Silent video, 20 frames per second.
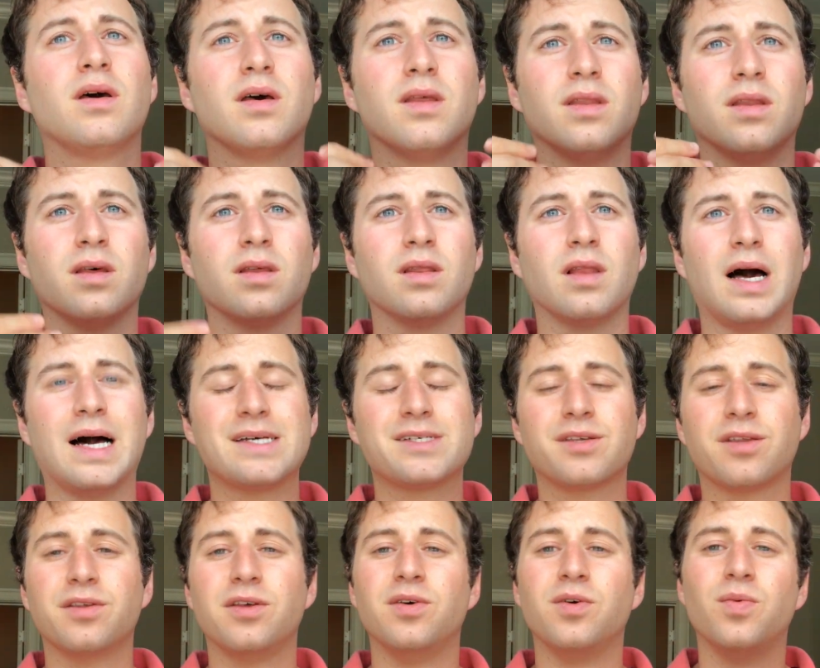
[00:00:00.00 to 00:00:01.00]
And then
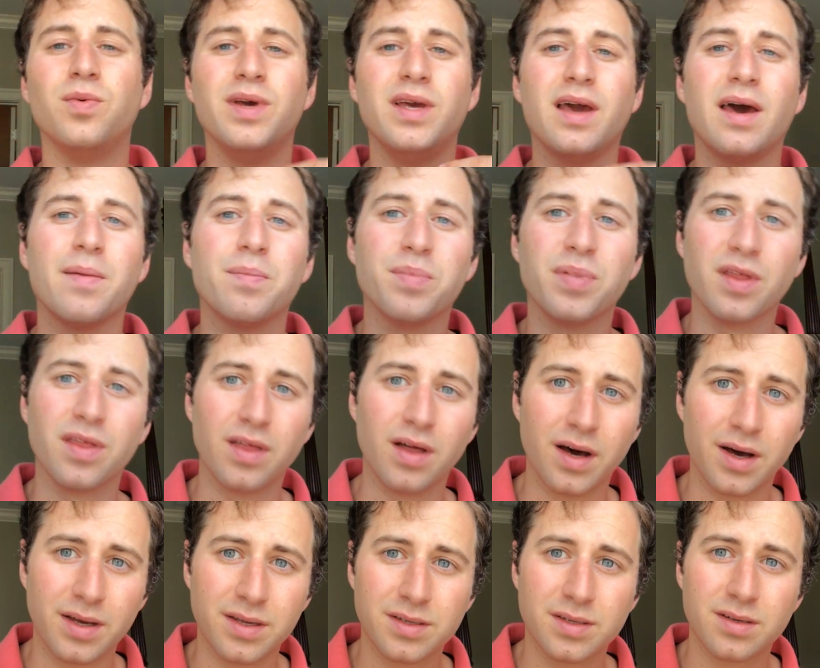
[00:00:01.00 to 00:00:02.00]
lastly, we
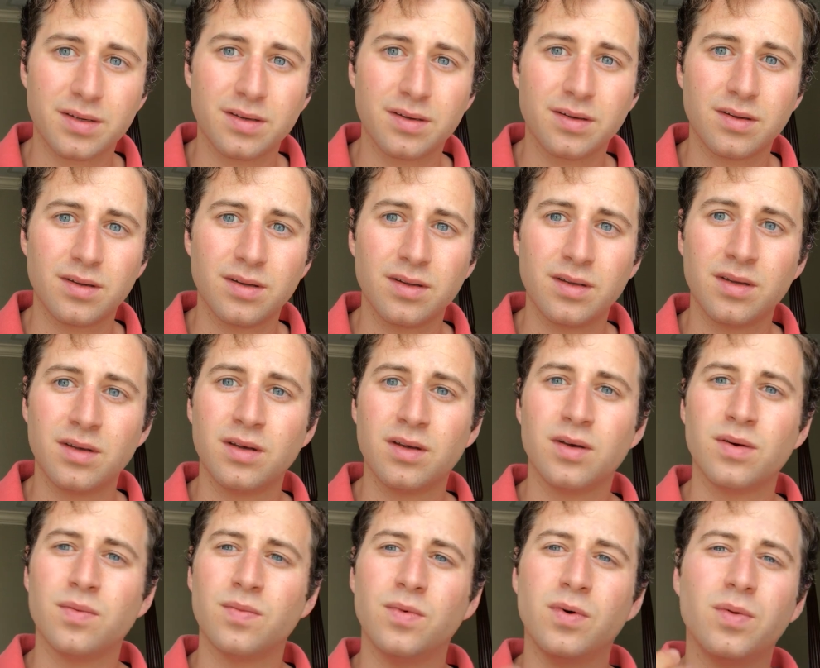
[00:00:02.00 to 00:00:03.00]
empathize.
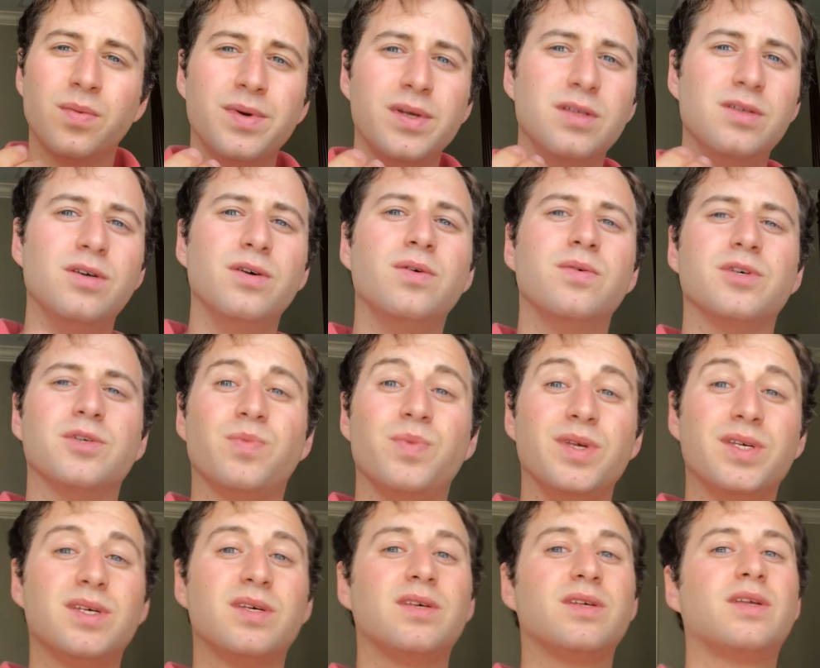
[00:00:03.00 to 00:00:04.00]
What we do is we
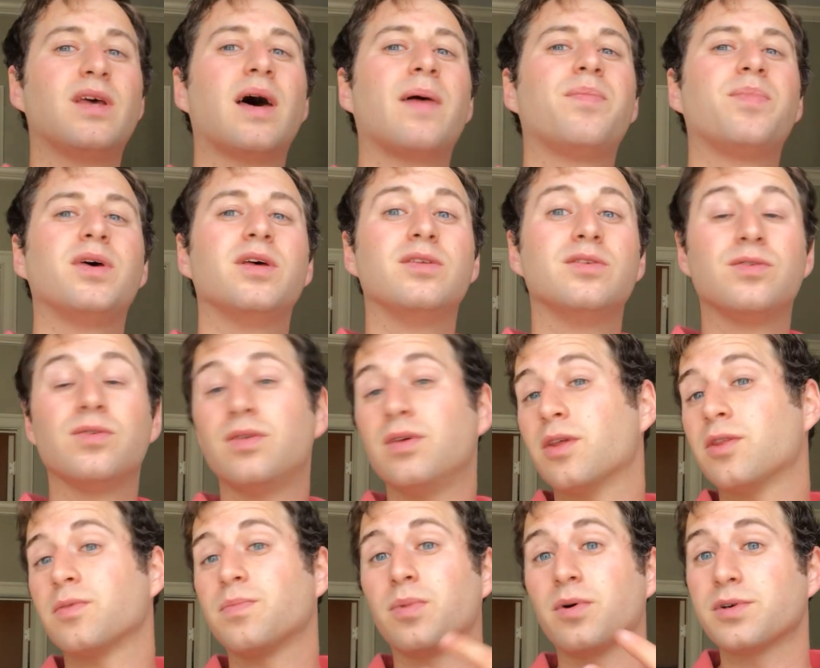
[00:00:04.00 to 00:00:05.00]
step into
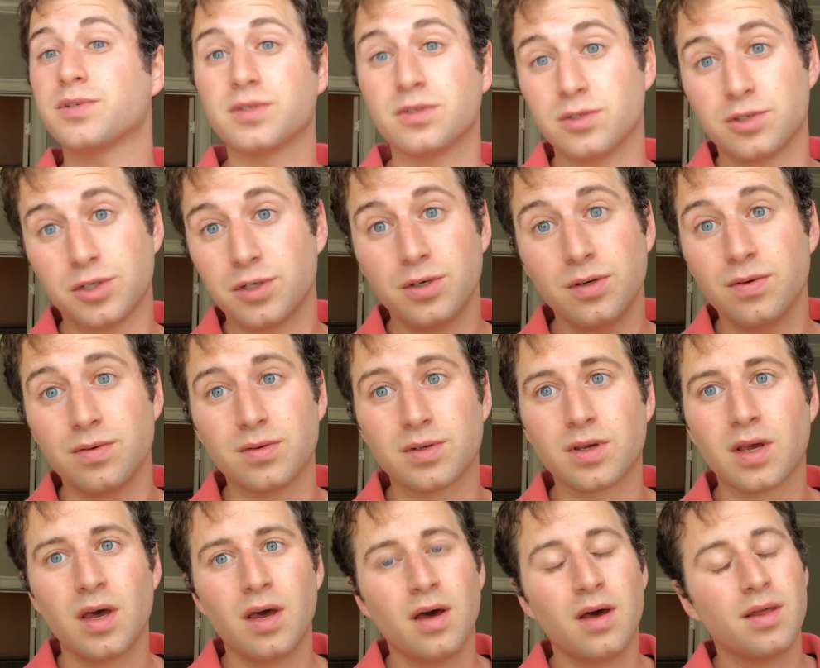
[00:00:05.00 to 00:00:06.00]
the other person's shoes.
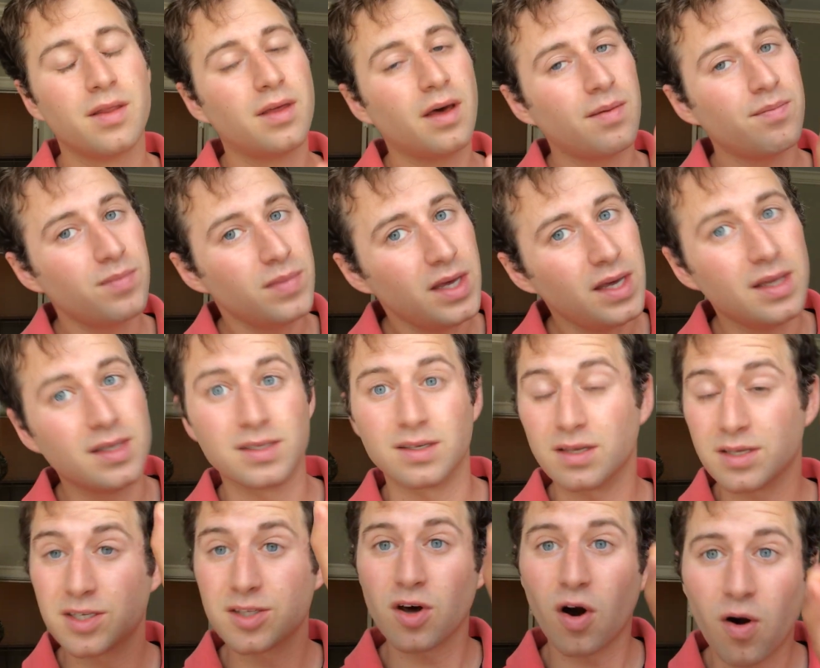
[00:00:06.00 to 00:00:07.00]
That means, and
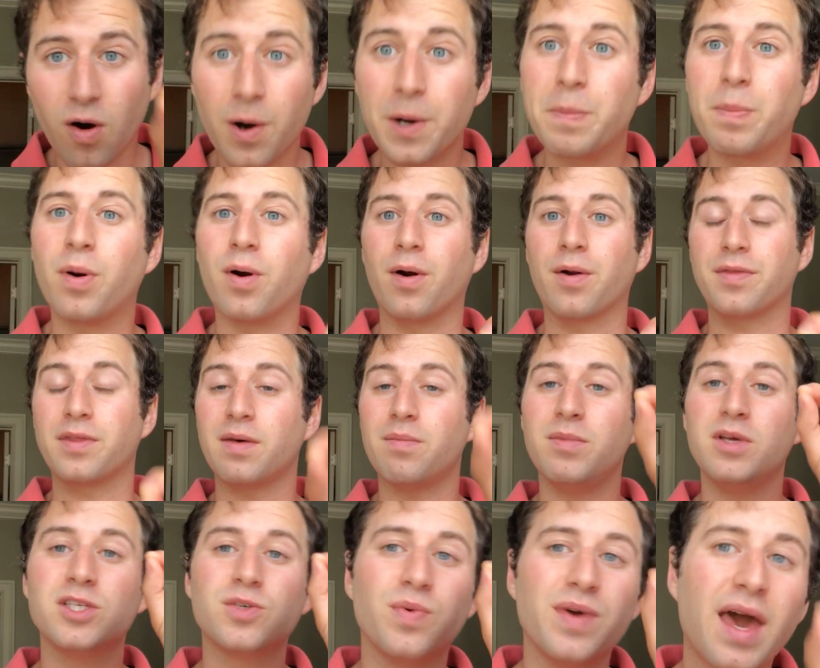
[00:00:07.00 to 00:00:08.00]
this is the hard part, that
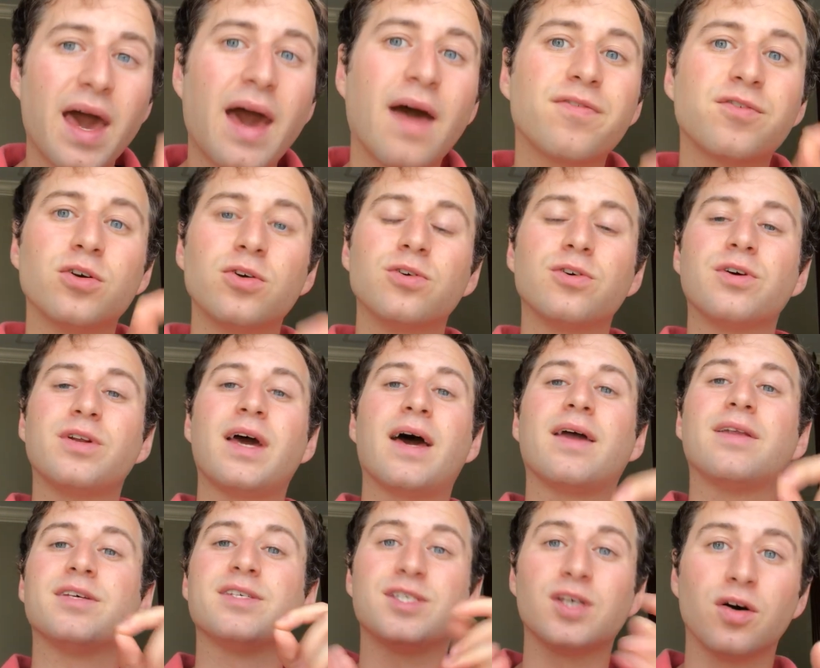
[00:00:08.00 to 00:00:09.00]
means we have to learn
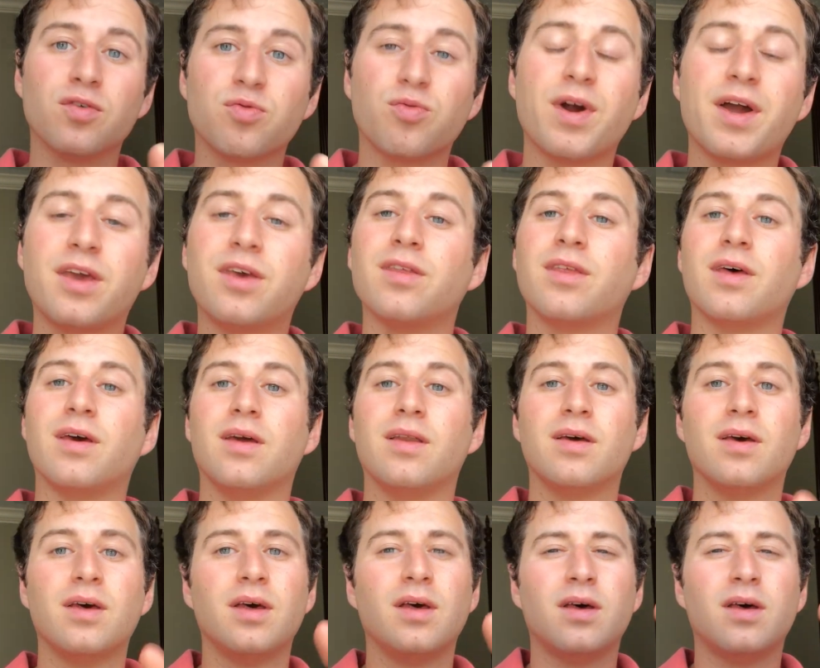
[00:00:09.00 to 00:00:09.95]
how to self regulate.